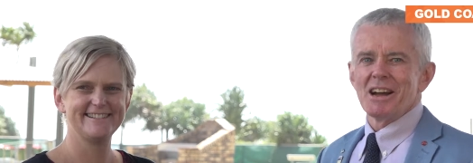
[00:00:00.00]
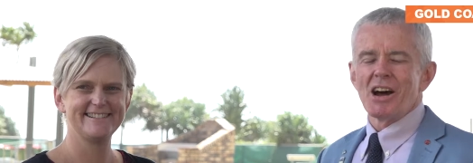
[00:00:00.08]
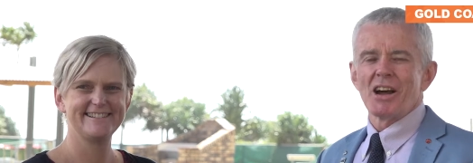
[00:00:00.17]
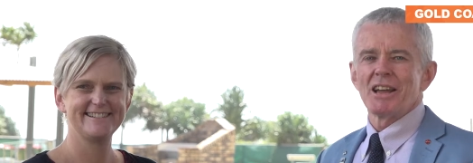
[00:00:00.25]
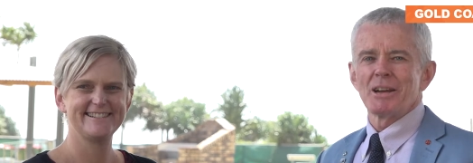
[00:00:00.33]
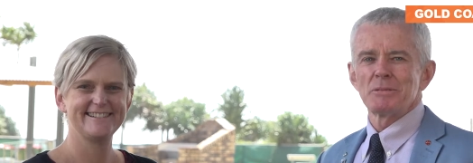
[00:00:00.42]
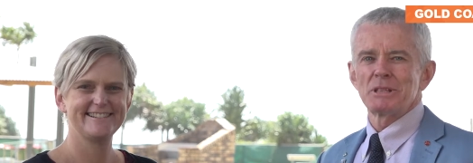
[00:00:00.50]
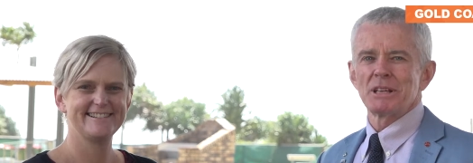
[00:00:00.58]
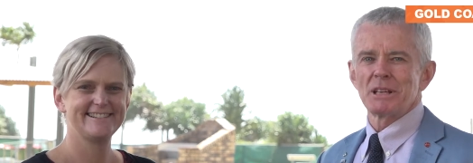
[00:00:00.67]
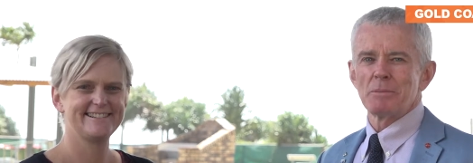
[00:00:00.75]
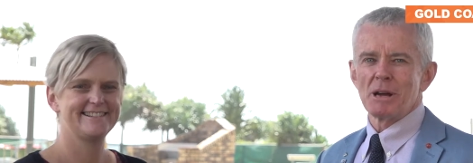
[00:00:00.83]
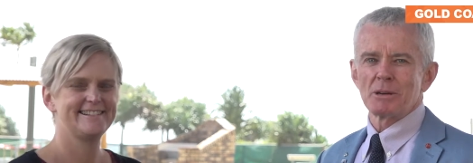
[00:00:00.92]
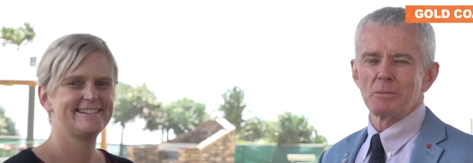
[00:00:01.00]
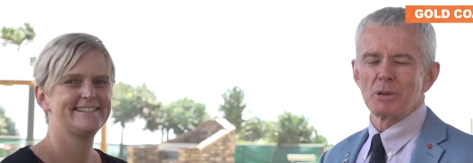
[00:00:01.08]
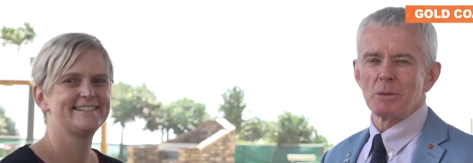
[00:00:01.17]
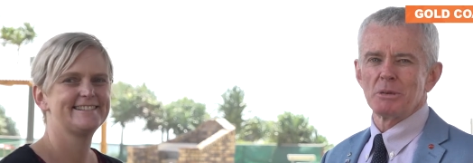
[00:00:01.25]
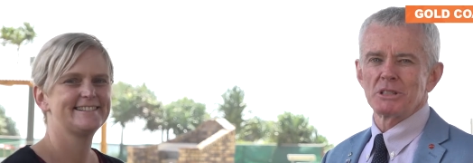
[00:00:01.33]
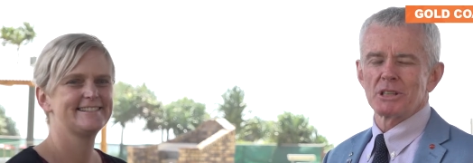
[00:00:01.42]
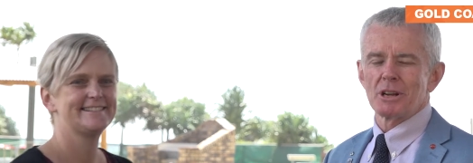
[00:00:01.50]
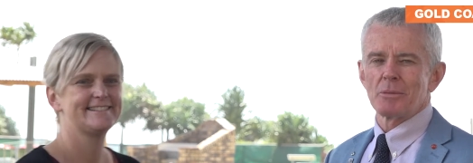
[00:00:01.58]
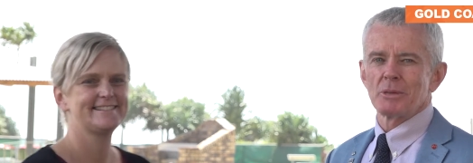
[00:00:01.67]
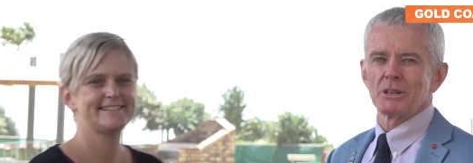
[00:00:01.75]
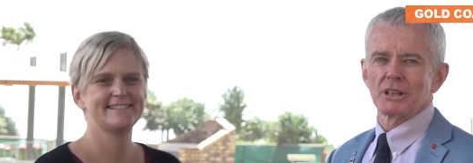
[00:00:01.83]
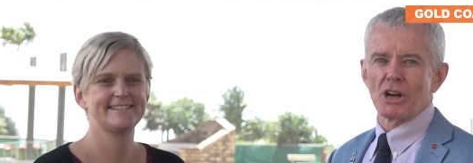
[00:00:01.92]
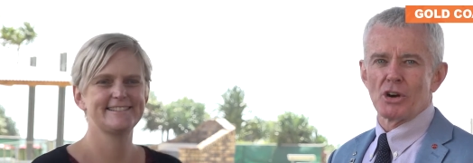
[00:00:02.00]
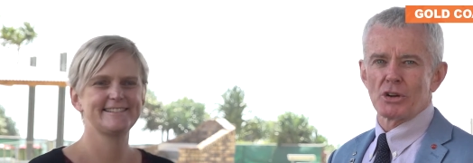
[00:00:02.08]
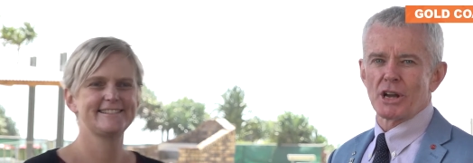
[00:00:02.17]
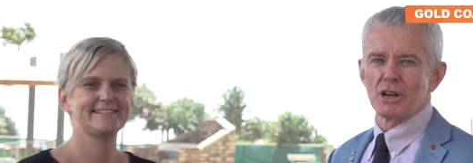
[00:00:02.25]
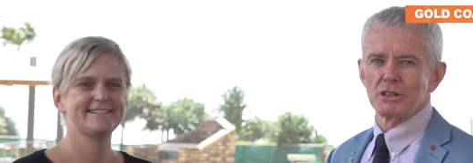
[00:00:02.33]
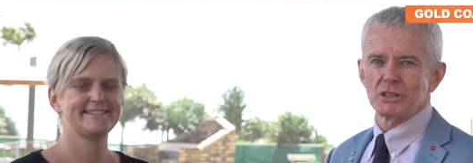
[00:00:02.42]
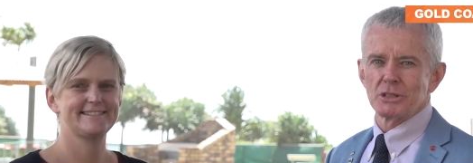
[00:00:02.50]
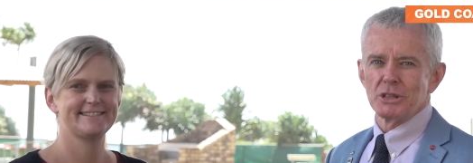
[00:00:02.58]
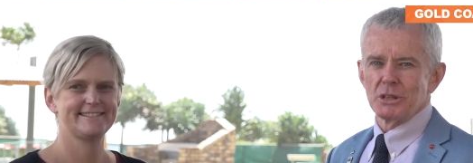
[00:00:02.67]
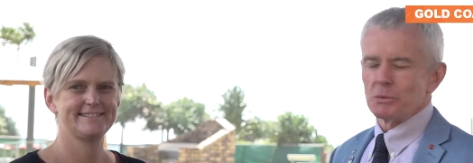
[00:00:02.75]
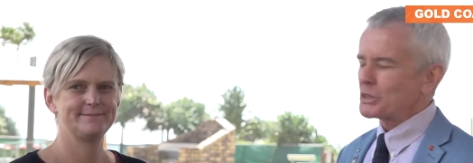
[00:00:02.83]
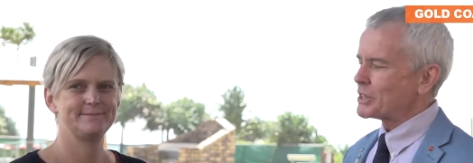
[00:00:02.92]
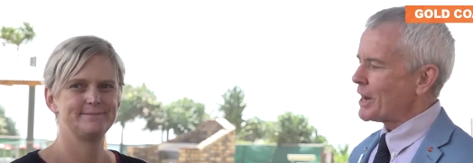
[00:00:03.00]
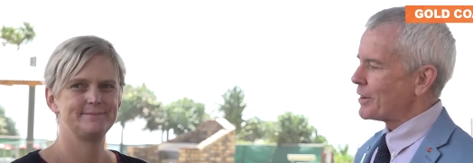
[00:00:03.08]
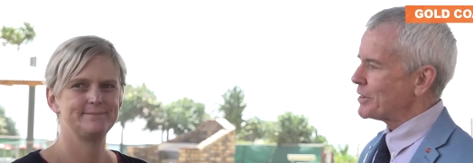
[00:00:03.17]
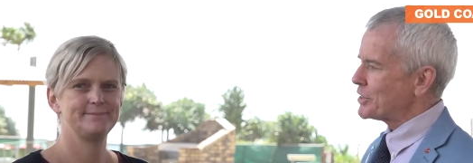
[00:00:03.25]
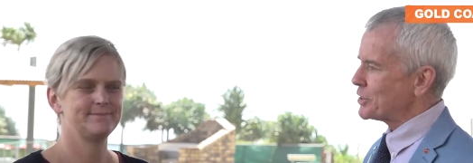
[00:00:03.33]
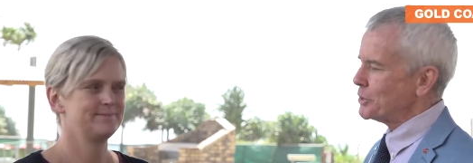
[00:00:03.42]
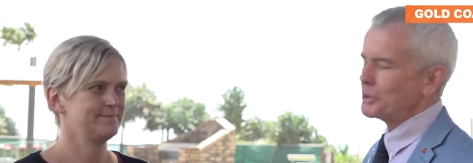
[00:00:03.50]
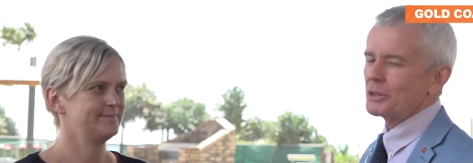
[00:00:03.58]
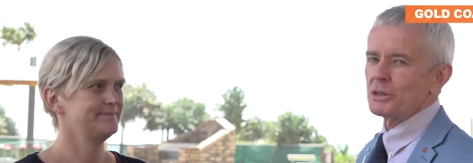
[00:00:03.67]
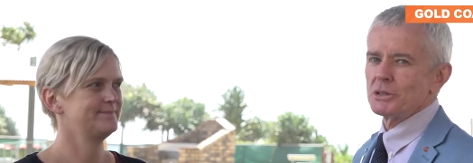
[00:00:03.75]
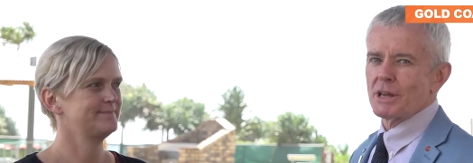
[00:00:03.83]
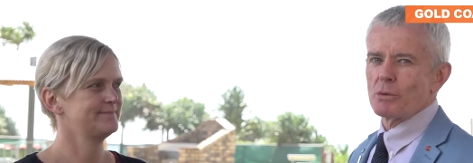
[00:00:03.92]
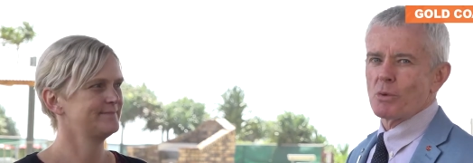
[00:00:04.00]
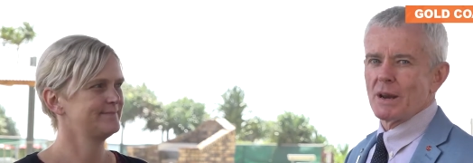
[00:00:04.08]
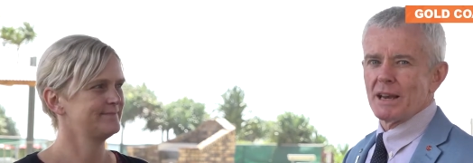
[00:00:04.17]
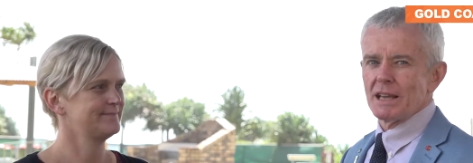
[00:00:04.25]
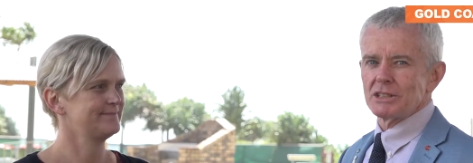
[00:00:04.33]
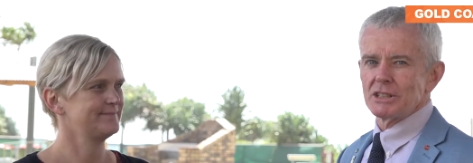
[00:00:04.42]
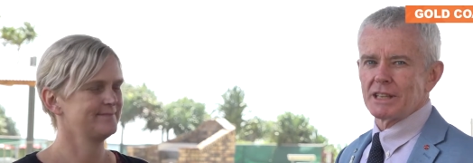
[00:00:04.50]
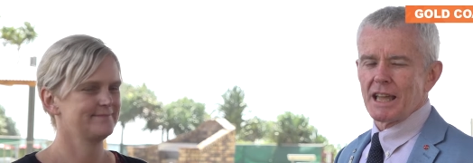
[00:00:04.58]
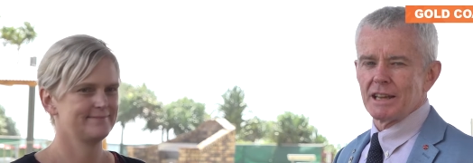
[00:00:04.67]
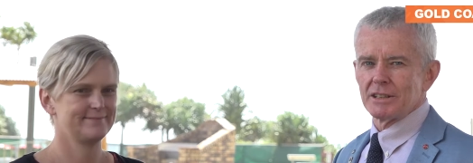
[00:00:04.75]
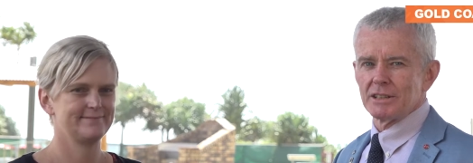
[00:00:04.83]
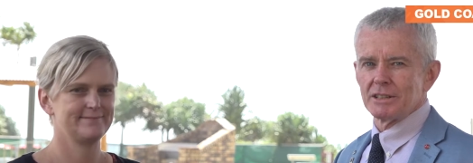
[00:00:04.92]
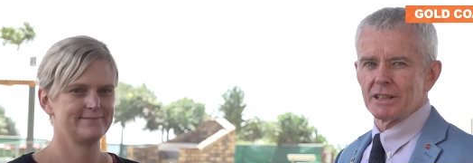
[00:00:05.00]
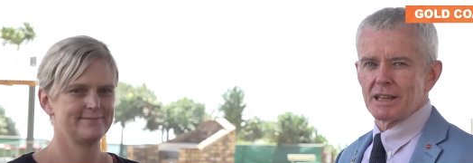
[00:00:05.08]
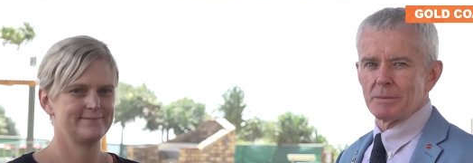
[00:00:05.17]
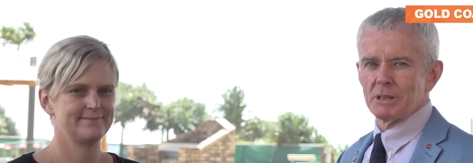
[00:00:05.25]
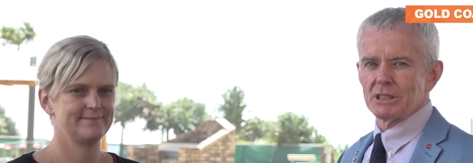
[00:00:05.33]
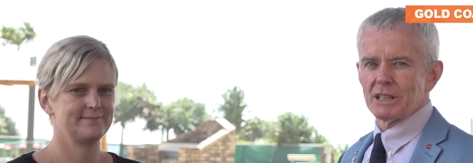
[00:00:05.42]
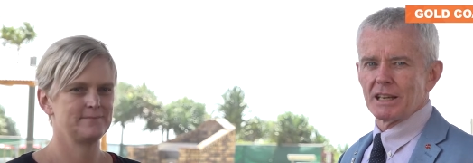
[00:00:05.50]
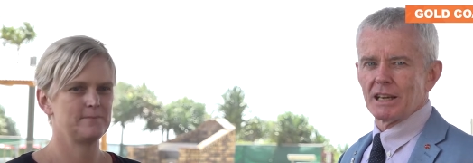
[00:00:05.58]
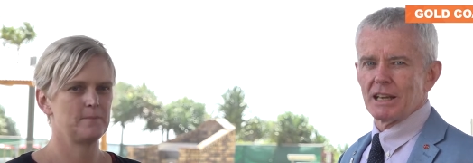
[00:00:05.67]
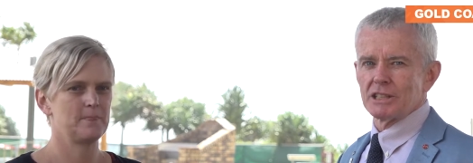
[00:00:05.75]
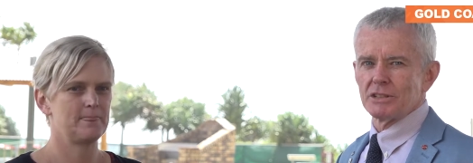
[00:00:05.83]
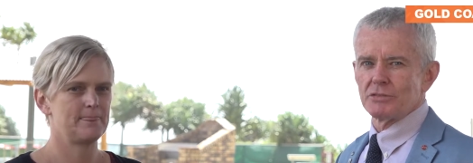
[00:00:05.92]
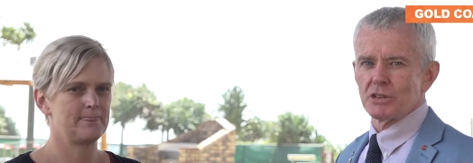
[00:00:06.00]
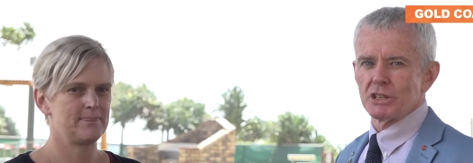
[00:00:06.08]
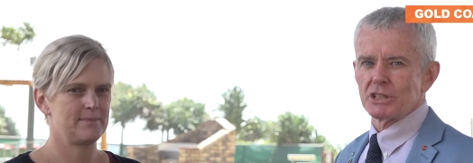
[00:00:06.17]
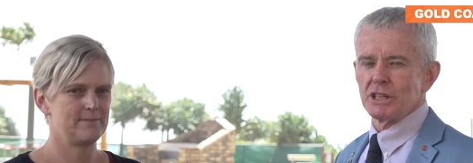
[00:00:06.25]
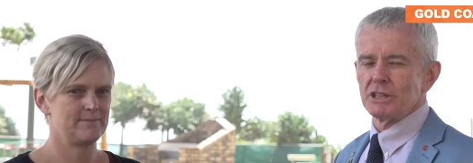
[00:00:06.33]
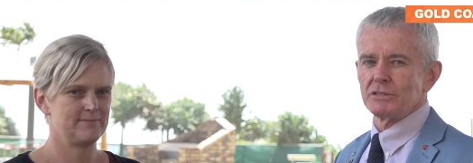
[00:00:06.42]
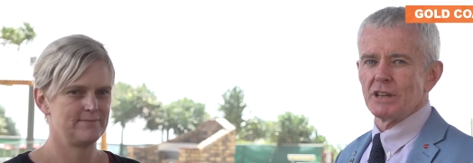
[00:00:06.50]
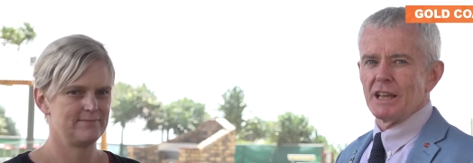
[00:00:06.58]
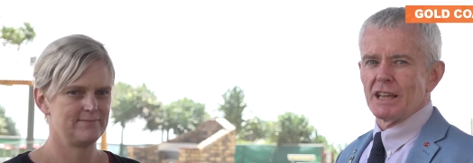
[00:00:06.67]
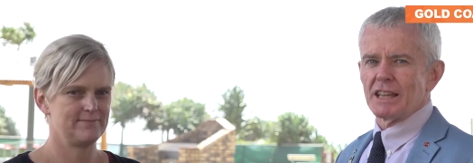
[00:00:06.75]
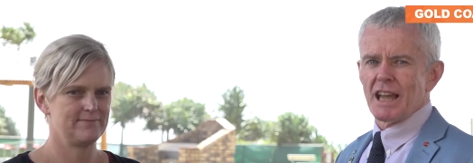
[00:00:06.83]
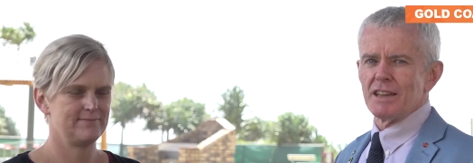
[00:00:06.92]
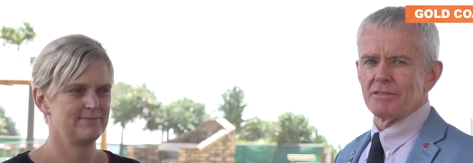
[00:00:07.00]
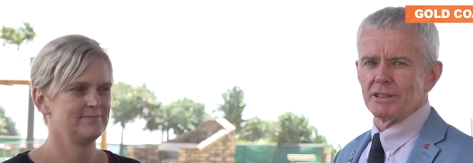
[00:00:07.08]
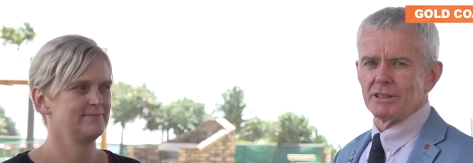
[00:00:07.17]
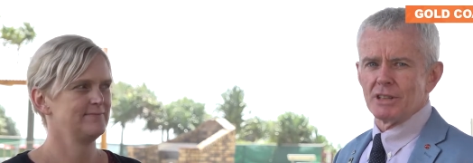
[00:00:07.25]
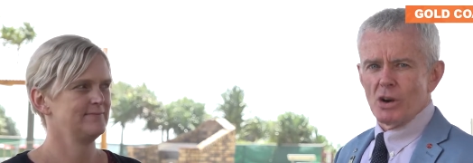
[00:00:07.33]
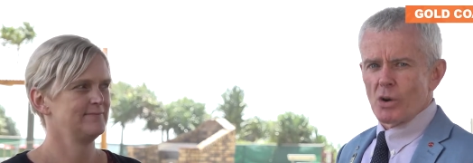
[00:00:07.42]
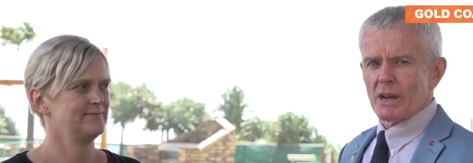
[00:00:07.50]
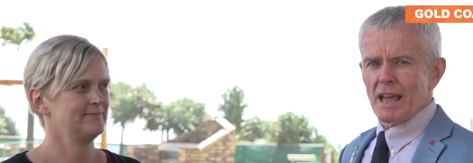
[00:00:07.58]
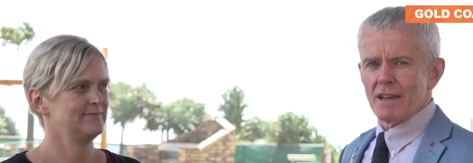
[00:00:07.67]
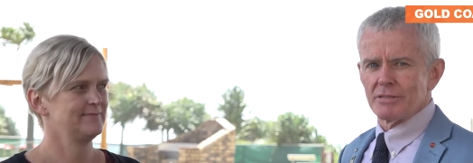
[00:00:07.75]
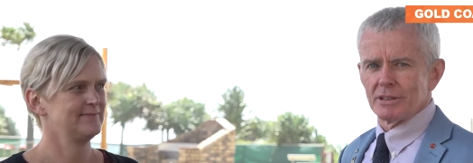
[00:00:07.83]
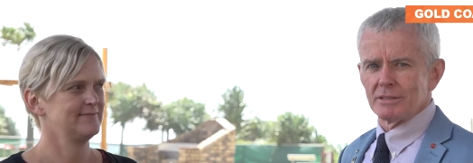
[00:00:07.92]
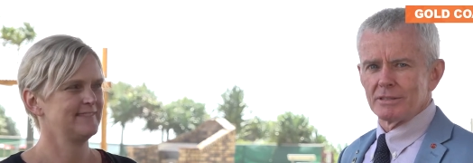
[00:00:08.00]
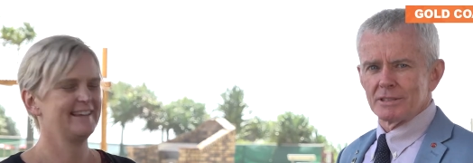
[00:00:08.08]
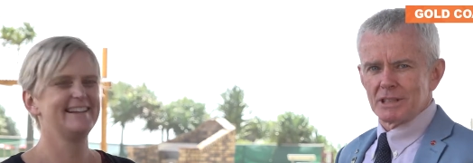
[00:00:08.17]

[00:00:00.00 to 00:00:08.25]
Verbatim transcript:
Speaker 1: Hi, I'm Senator Malcolm Roberts and I'm on the Gold Coast with Sharon Sewell, who's our One Nation candidate in the coming state election for the seat of Gaven or Gavin.